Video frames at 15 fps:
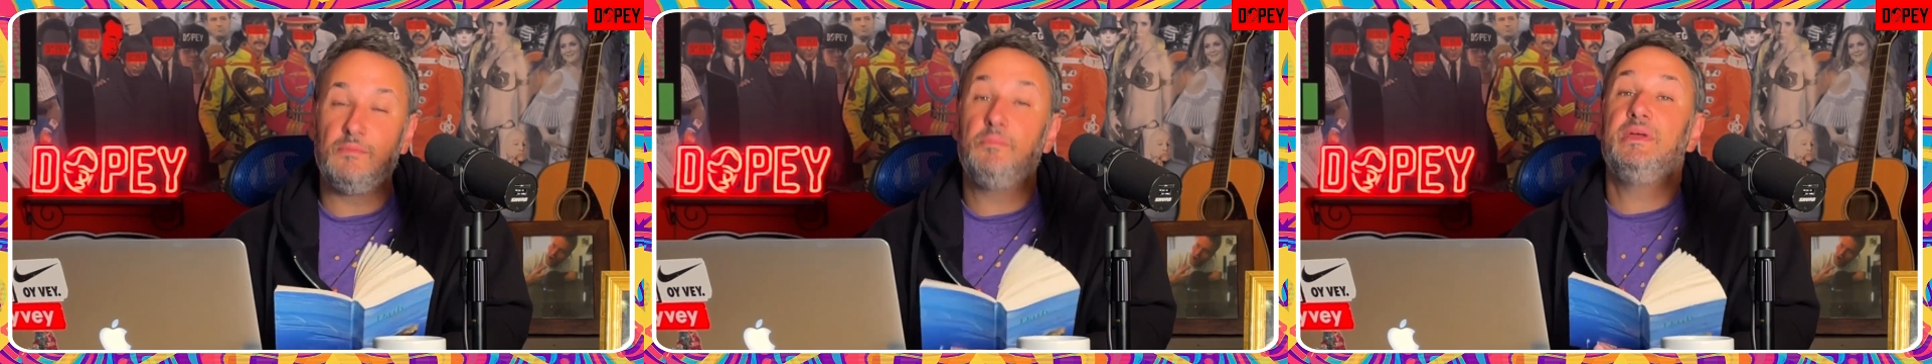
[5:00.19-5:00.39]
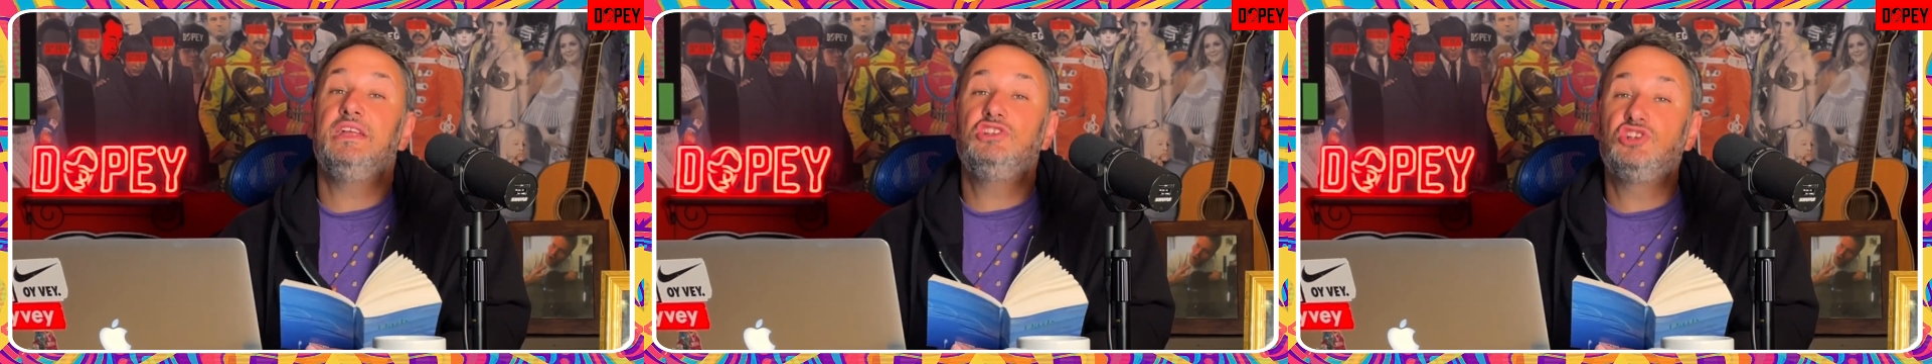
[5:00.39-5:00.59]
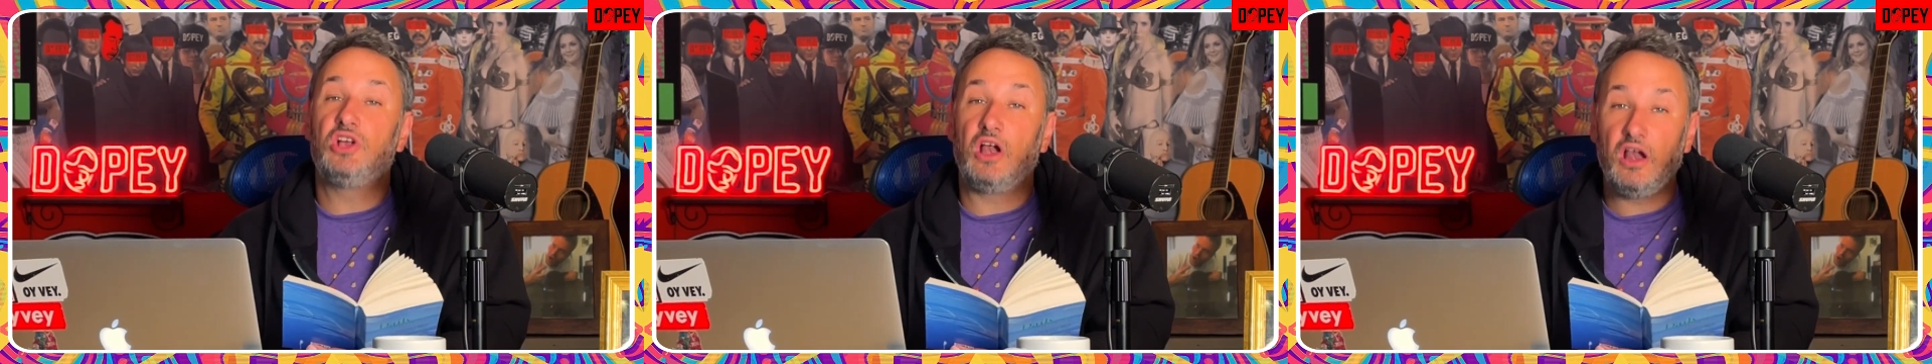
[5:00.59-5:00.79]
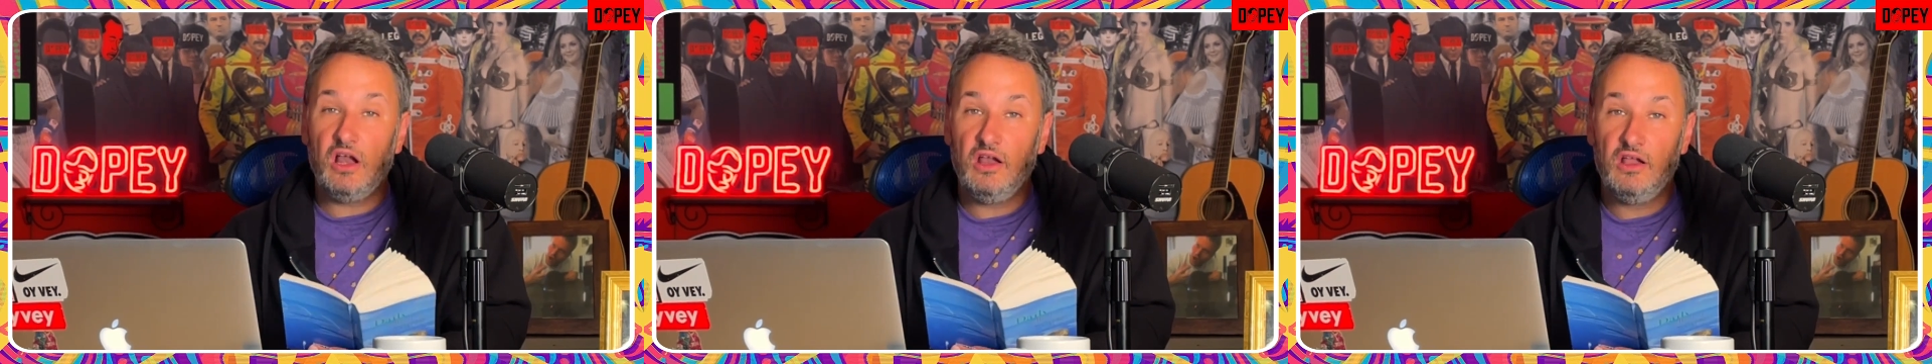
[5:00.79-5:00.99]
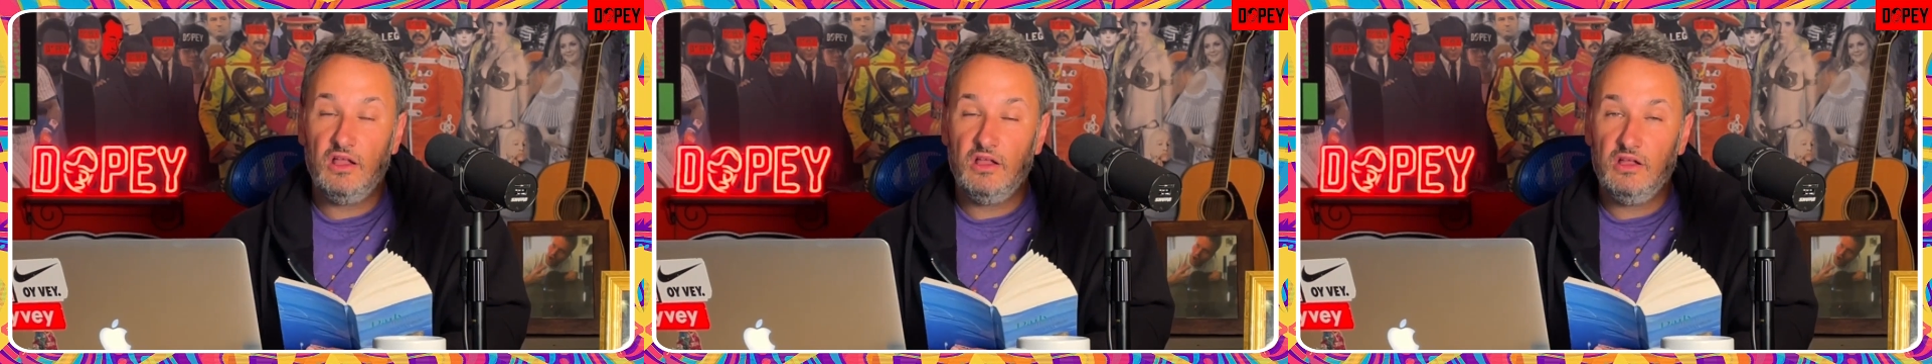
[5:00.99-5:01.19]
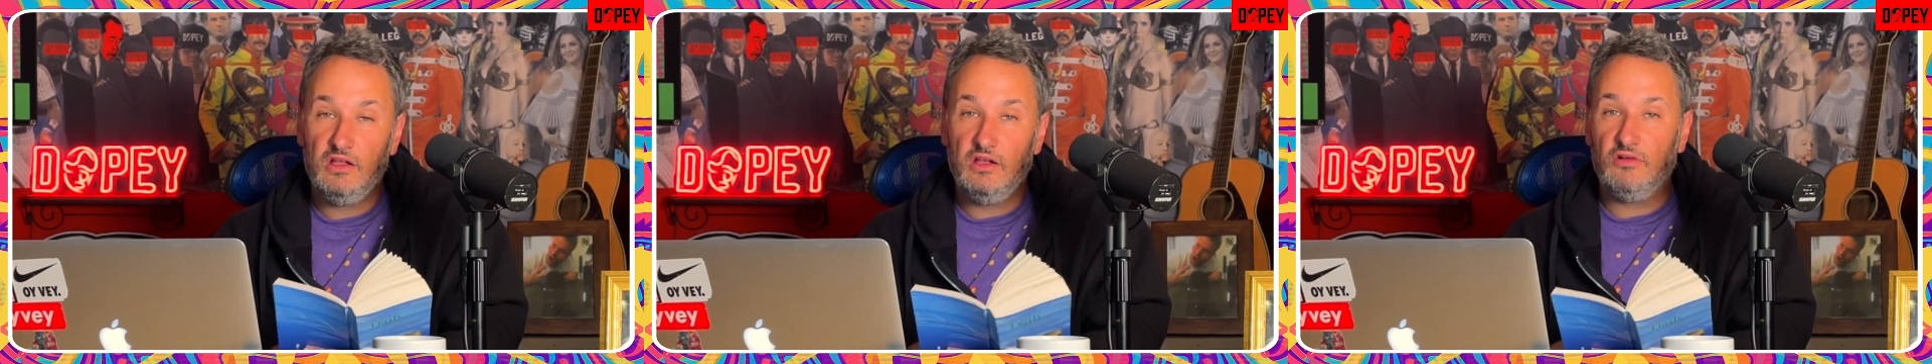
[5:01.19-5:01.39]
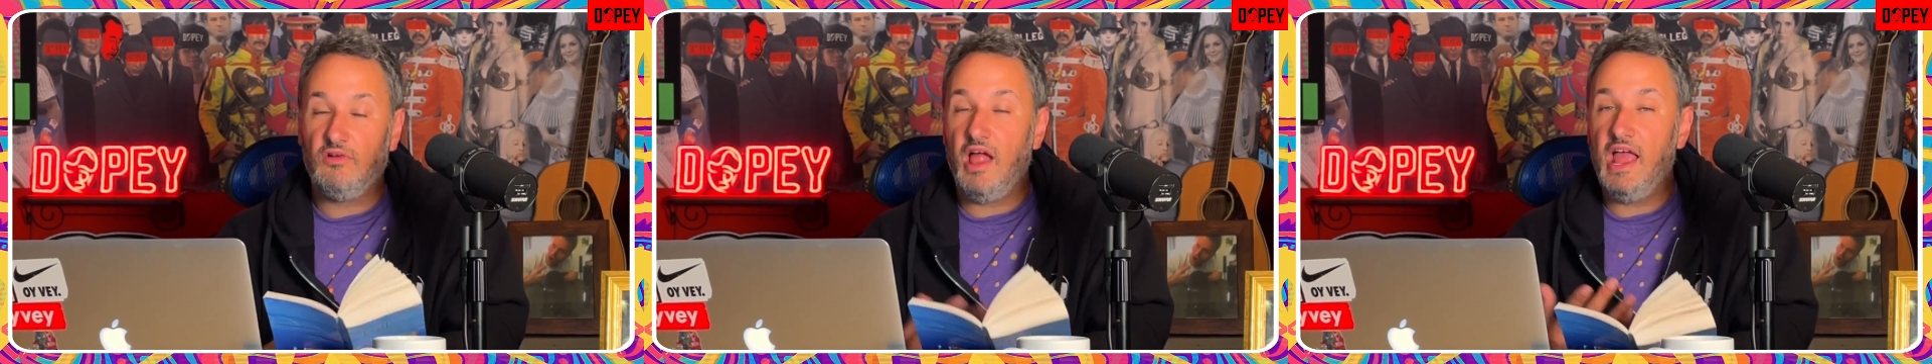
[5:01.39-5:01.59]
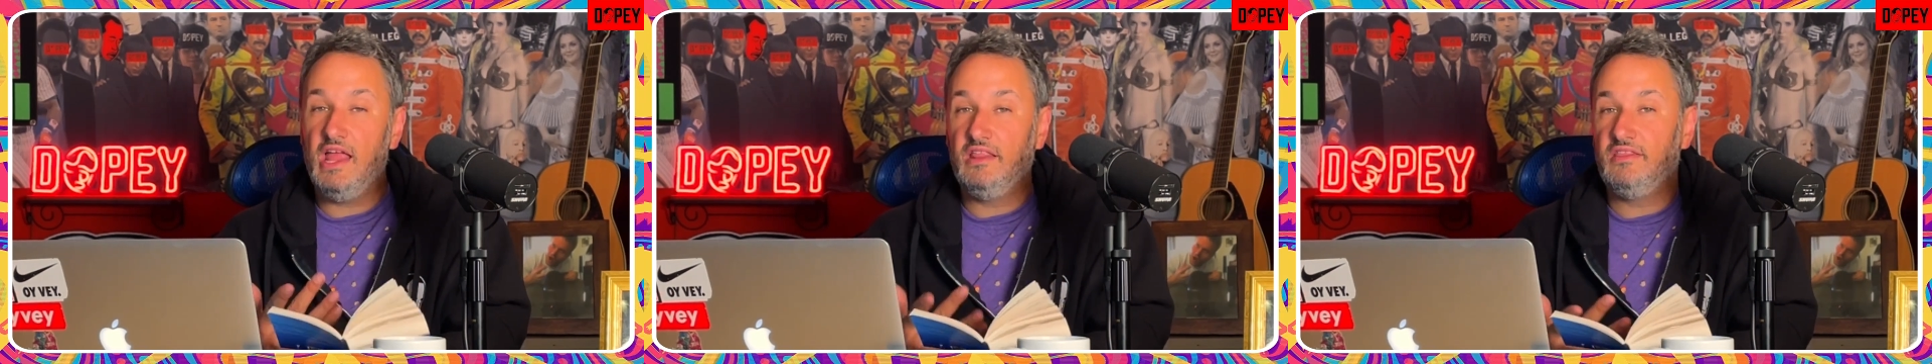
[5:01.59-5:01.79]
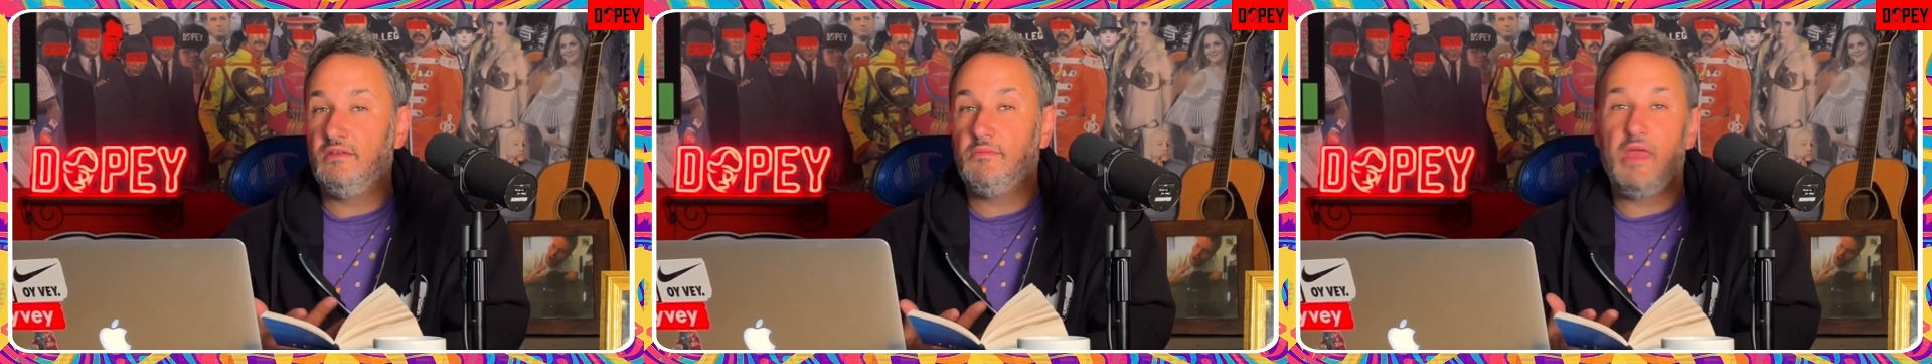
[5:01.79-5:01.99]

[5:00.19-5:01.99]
the pitcher, right?